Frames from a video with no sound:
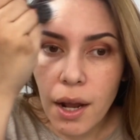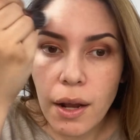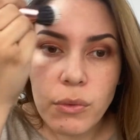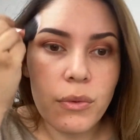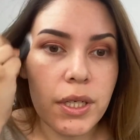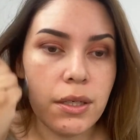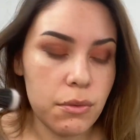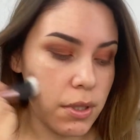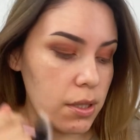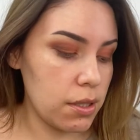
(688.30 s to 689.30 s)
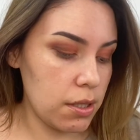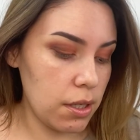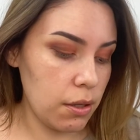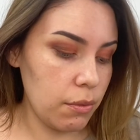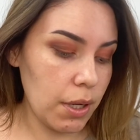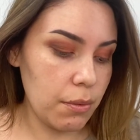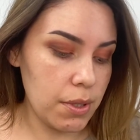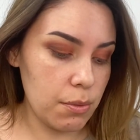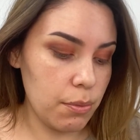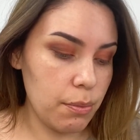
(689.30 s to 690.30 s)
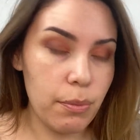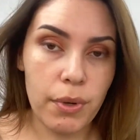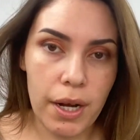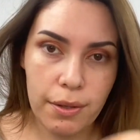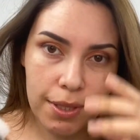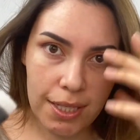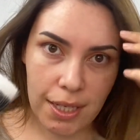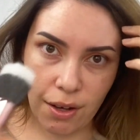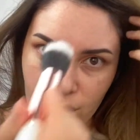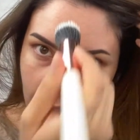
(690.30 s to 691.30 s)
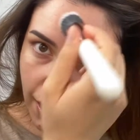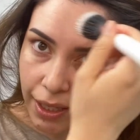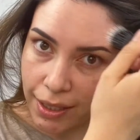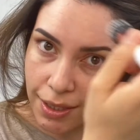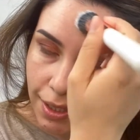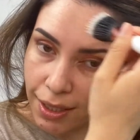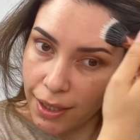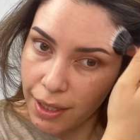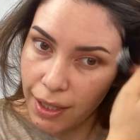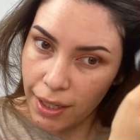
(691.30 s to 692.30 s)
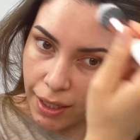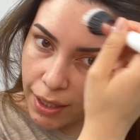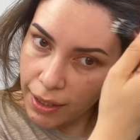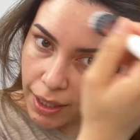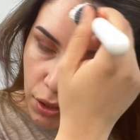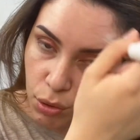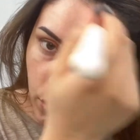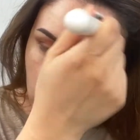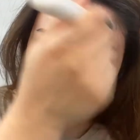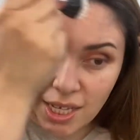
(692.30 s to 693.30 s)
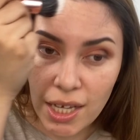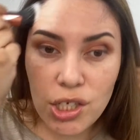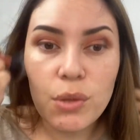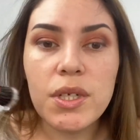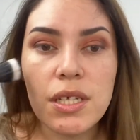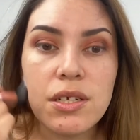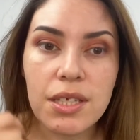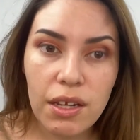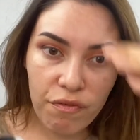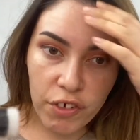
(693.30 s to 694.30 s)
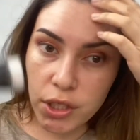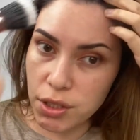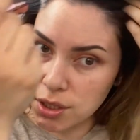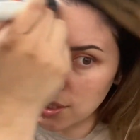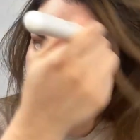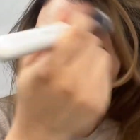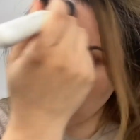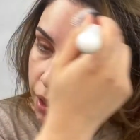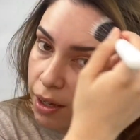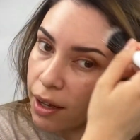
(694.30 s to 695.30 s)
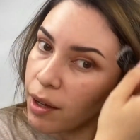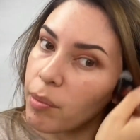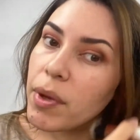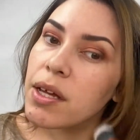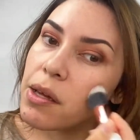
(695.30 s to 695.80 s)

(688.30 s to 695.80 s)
When I was browsing online to get new brushes, I actually went to their site first. But